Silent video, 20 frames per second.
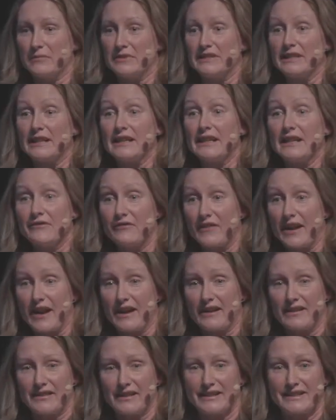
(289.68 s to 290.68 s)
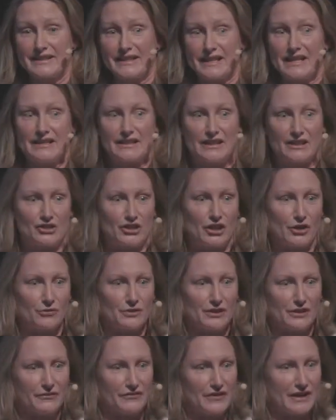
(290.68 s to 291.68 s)
deliver the Seed to
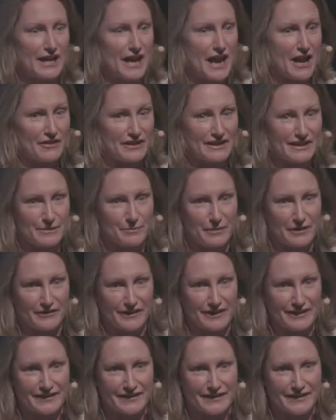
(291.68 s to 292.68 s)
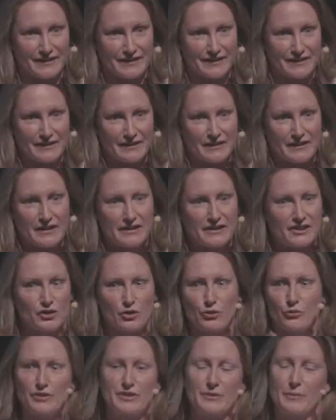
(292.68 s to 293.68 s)
Shelter VR experience.
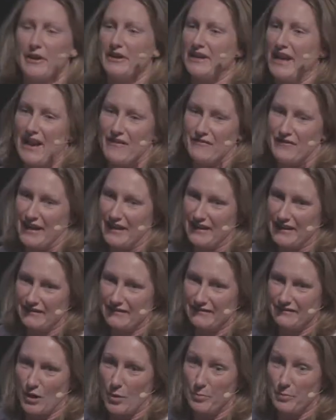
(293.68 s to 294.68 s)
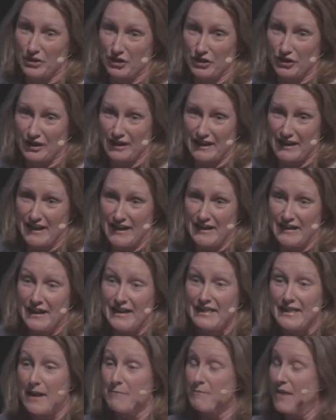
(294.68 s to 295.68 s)
Schools won't have that opportunity.
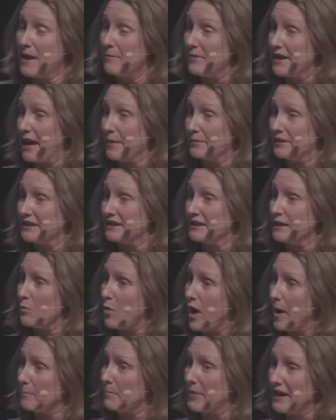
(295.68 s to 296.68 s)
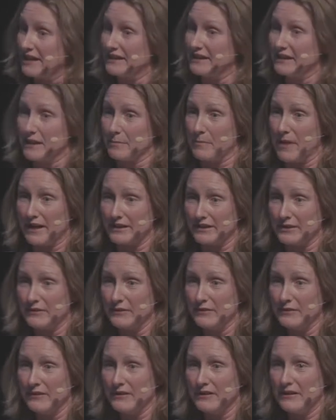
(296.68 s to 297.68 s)
They may be able to see one piece of the
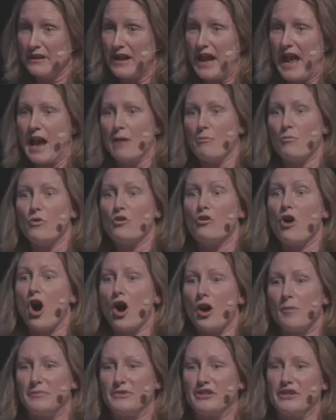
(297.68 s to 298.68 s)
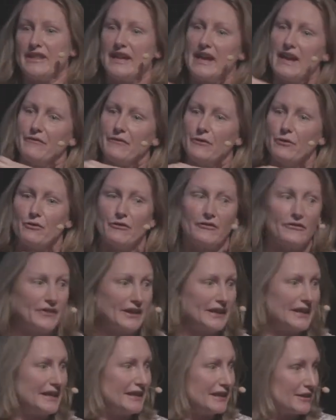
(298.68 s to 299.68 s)
puzzle, and we'll hope to therefore
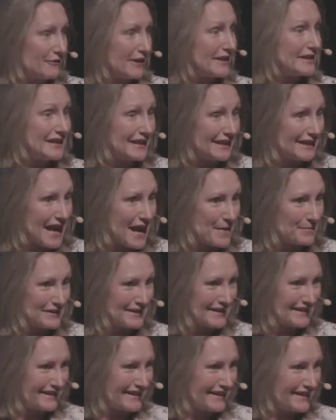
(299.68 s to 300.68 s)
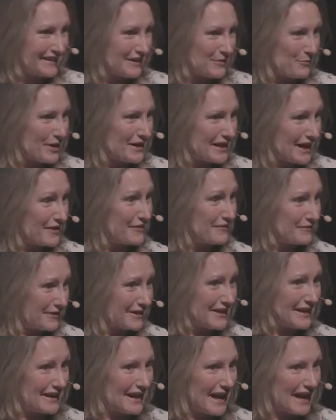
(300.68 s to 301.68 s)
fill in the rest of the gaps where
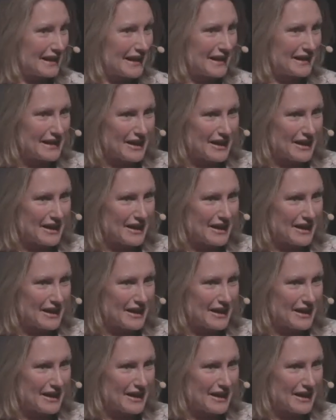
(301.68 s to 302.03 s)
they're lacking